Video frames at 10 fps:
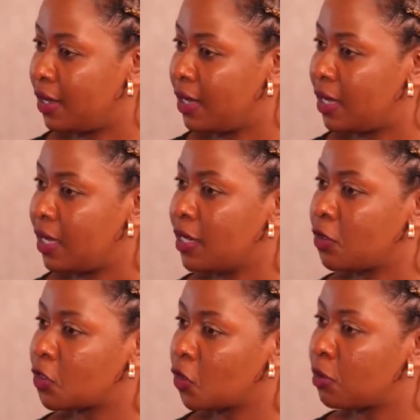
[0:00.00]
and
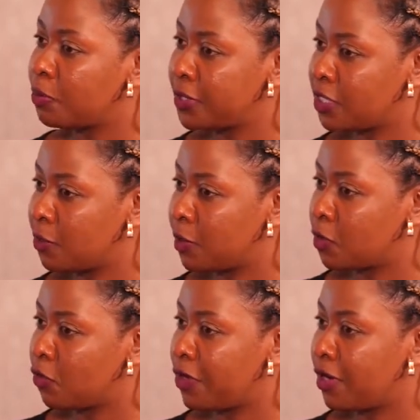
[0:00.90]
not all principles
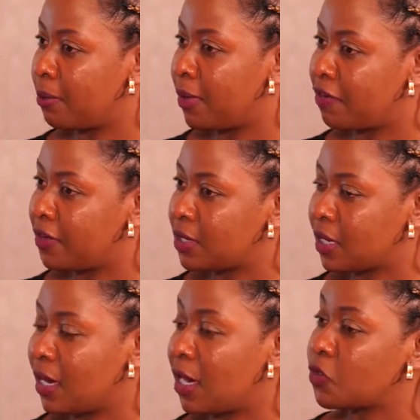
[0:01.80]
of Warren Buffett
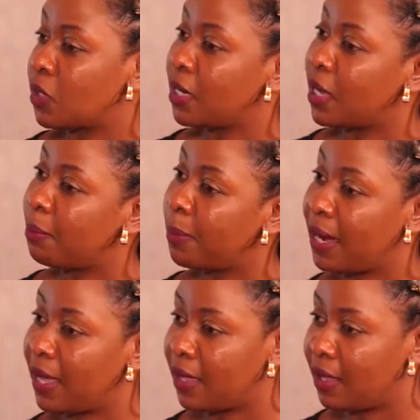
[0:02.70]
can actually
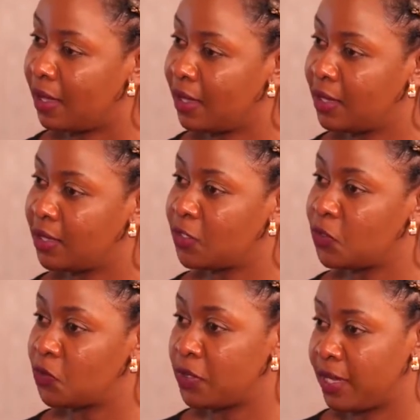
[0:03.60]
apply
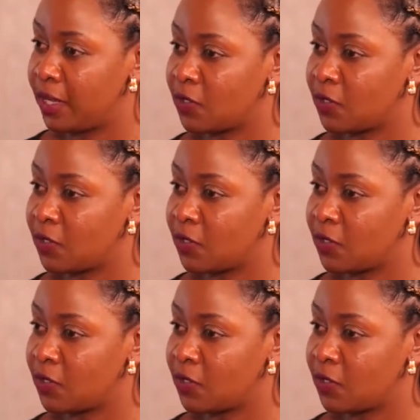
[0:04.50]
today.